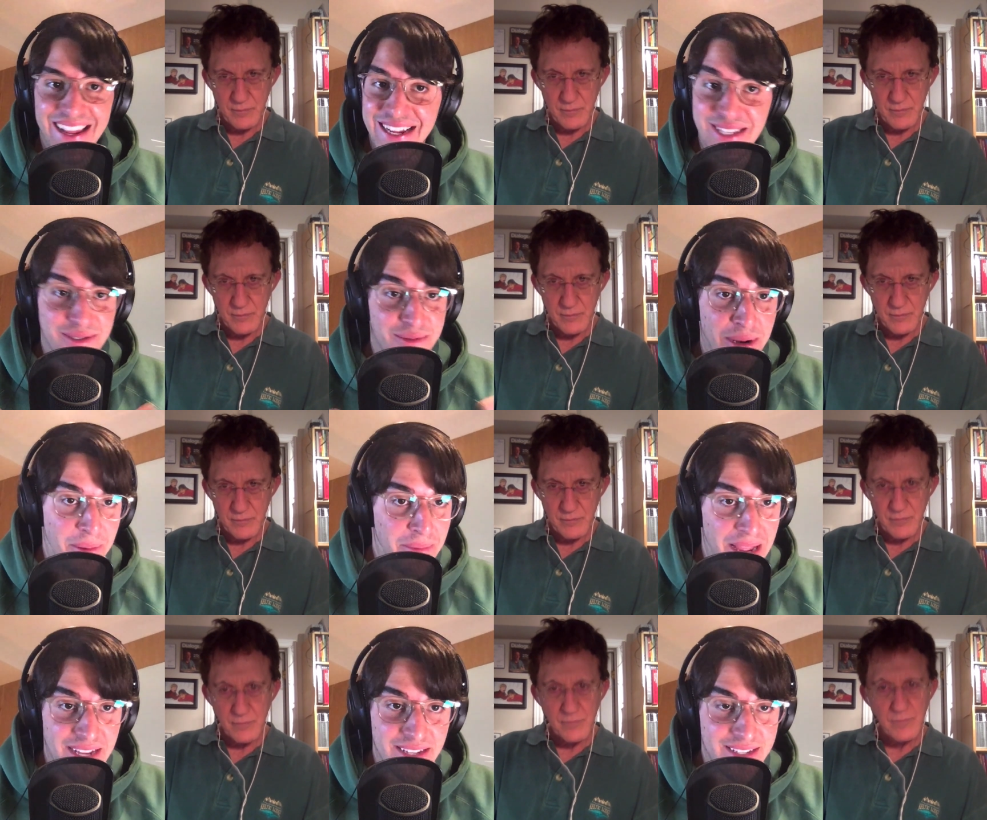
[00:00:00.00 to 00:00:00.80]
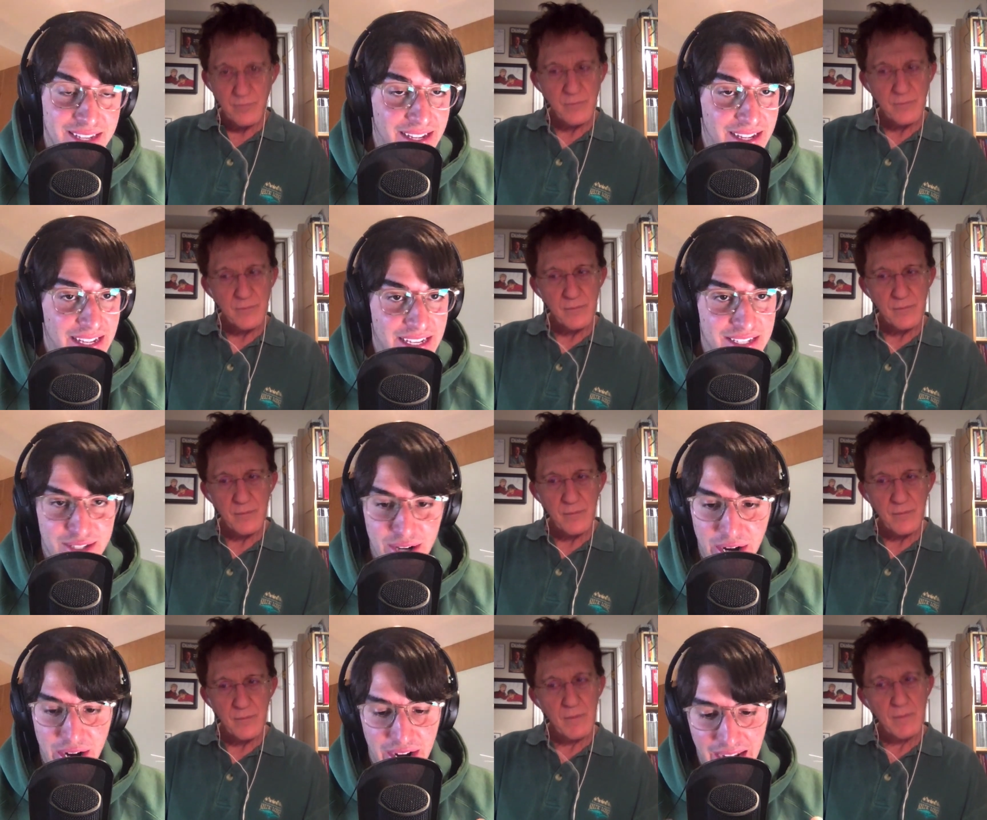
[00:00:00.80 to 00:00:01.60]
Speaker 1: It's been amazing. Is
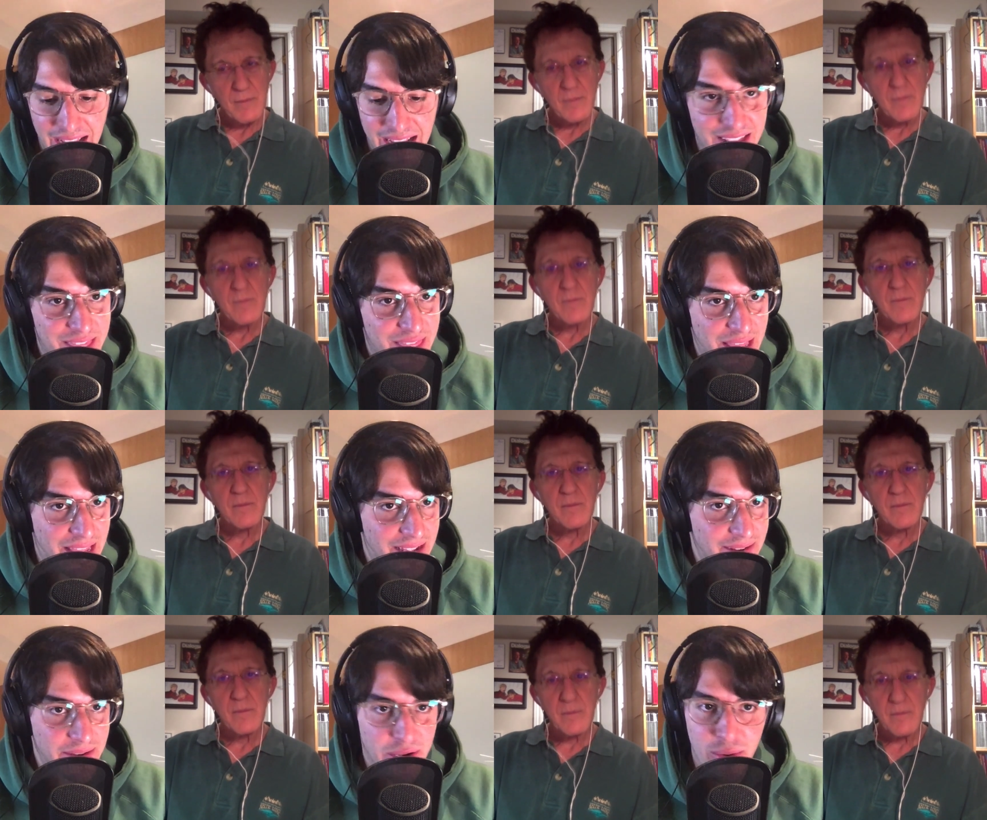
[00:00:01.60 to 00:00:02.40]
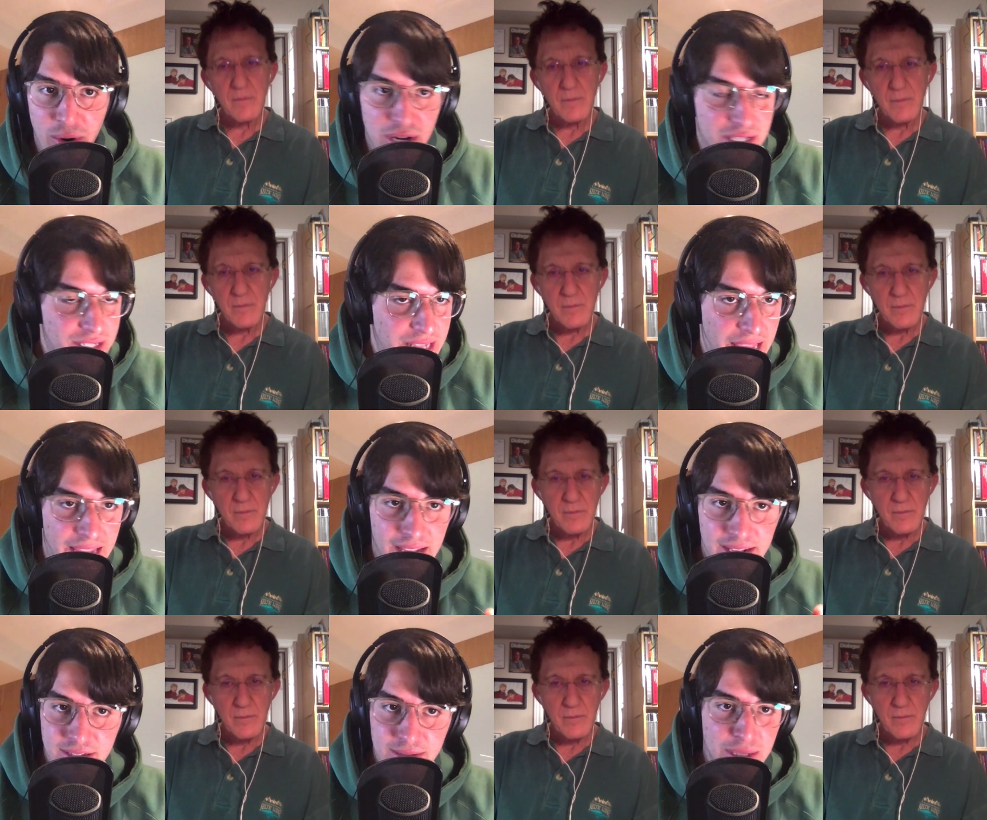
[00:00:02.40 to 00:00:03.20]
there anything you want to say
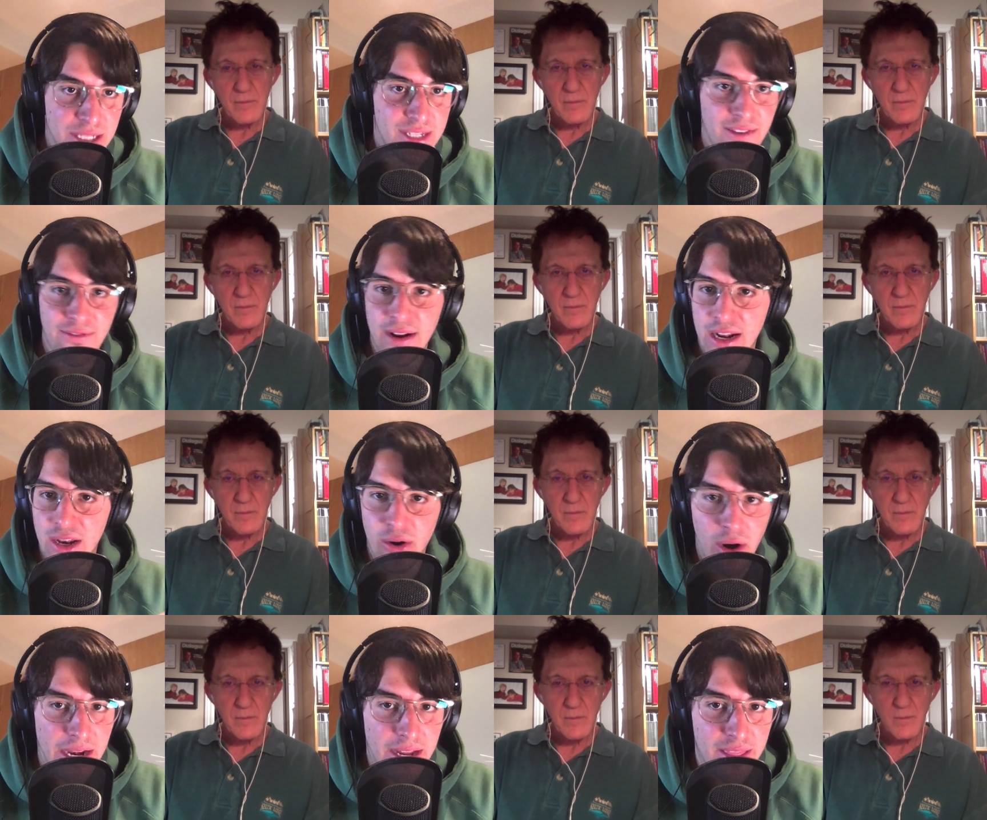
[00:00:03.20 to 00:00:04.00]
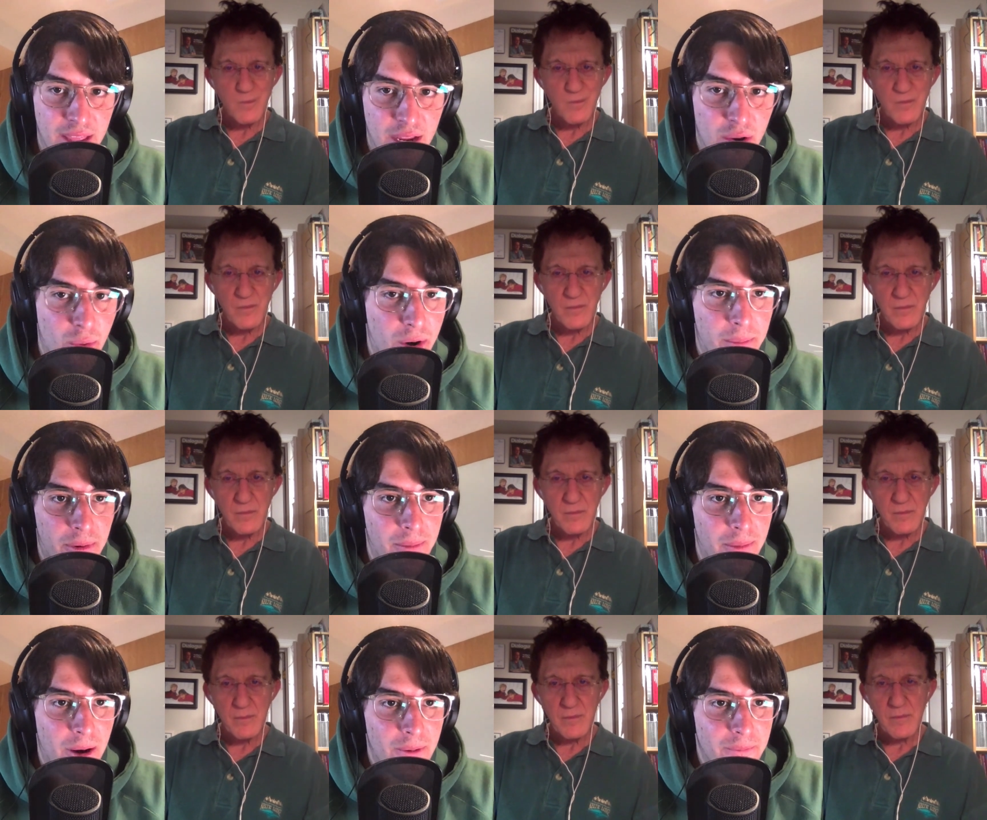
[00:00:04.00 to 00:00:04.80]
specifically, or anything you want to
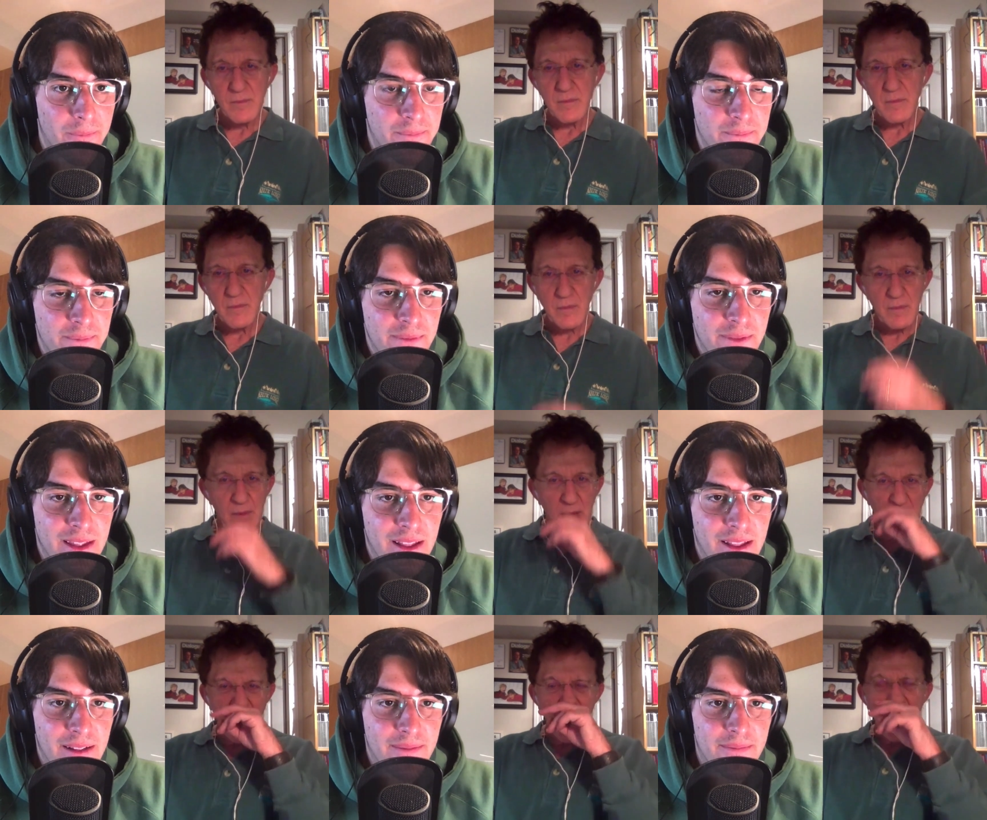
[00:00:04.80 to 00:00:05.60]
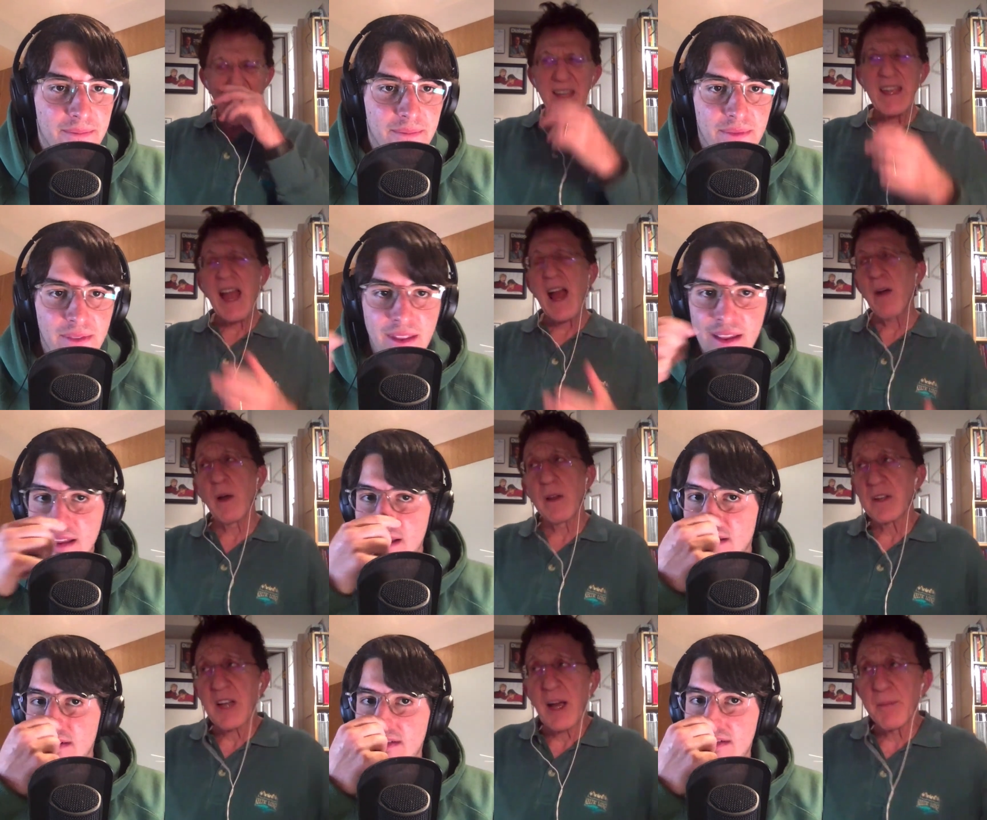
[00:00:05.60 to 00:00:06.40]
promote?
Speaker 2: Yeah, well, a
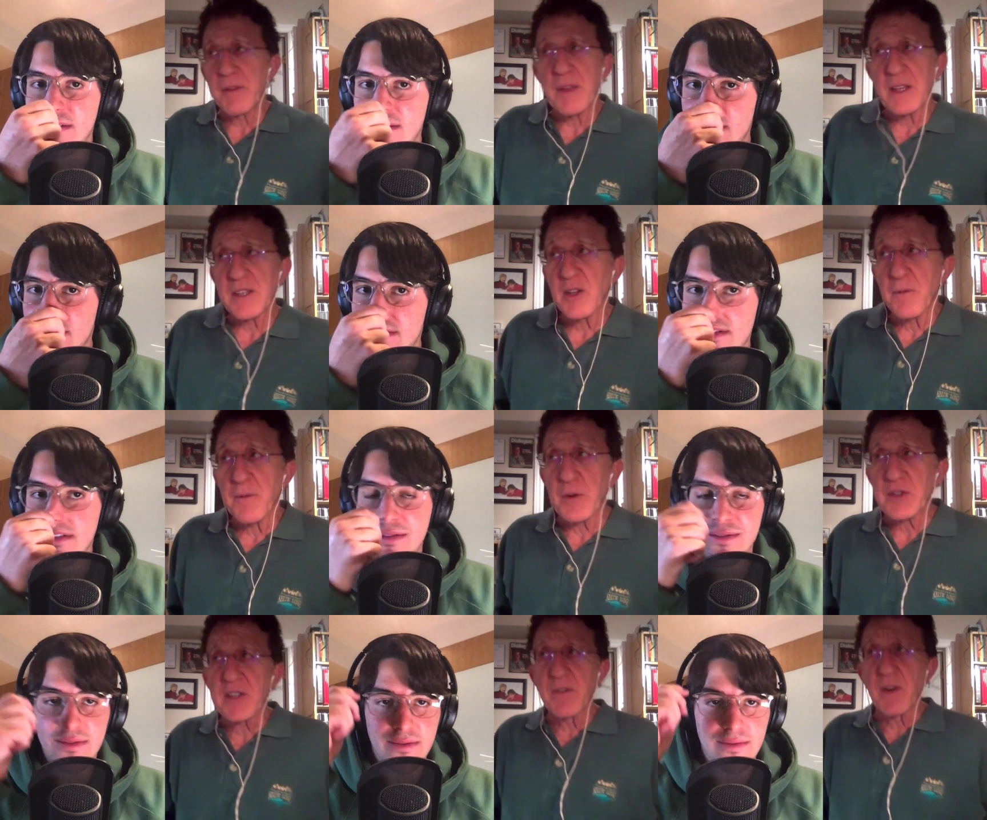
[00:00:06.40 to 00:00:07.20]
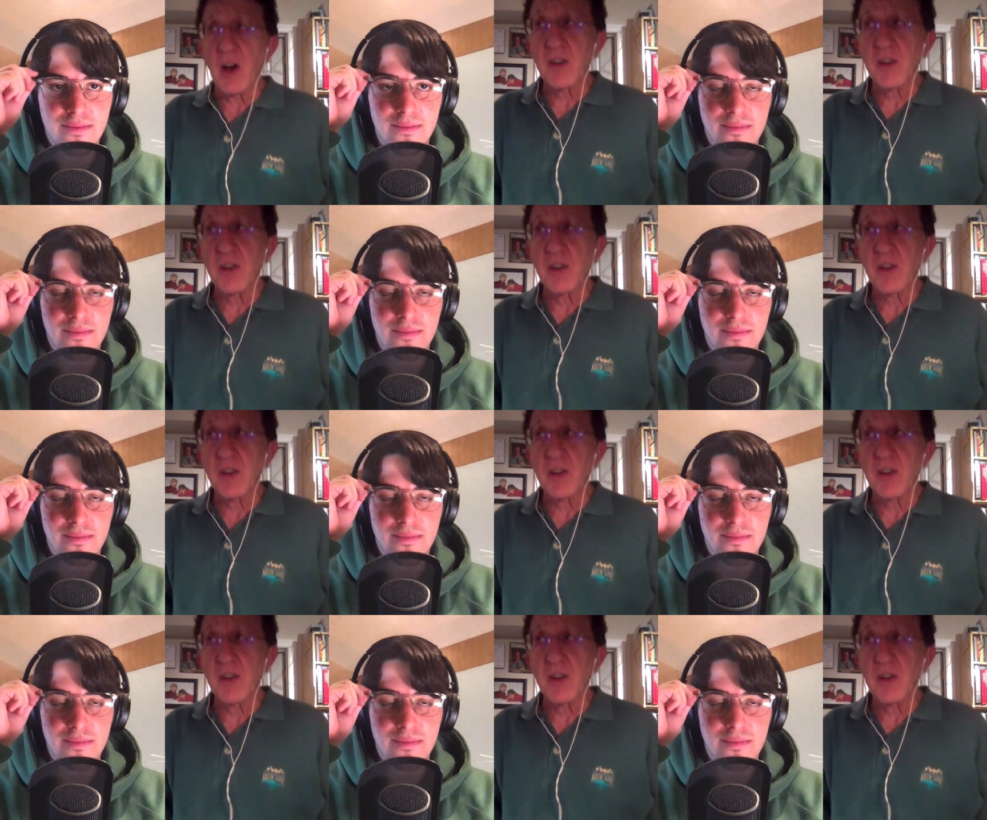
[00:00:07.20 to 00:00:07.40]
couple of things. So first of all, The